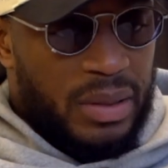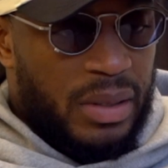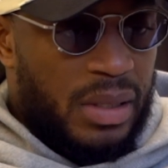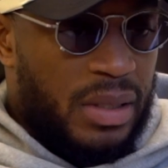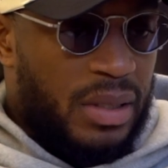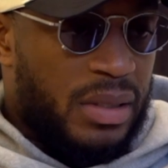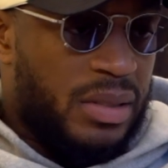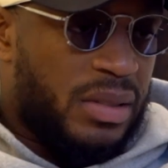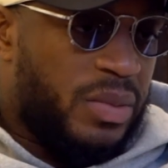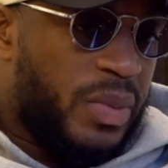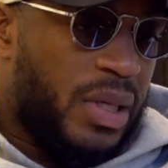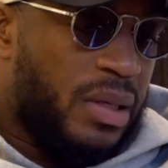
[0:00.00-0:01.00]
and it's
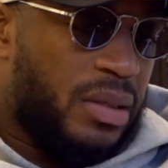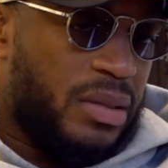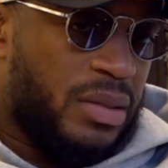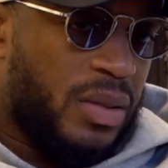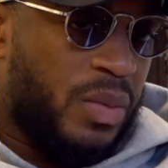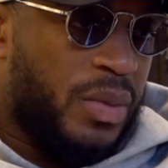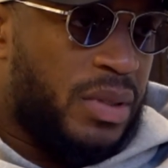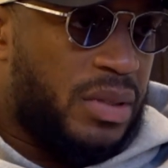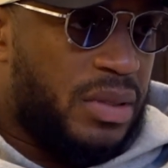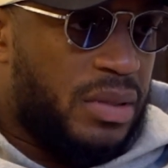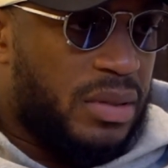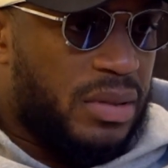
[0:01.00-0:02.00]
just making it so
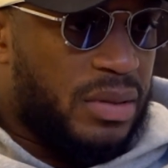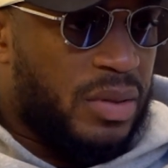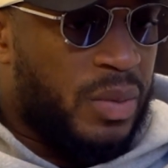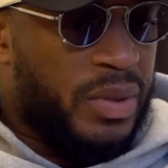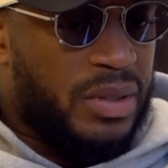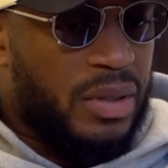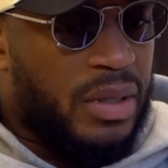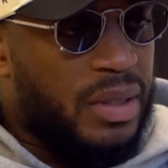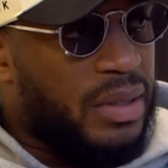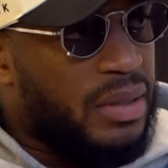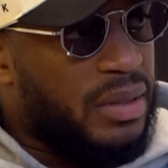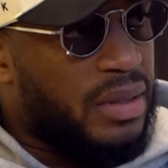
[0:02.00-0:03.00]
much
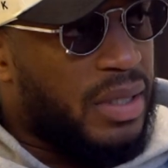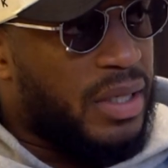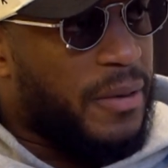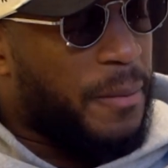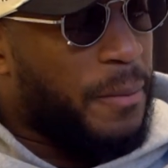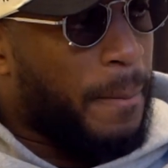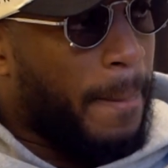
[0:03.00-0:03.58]
harder. Like,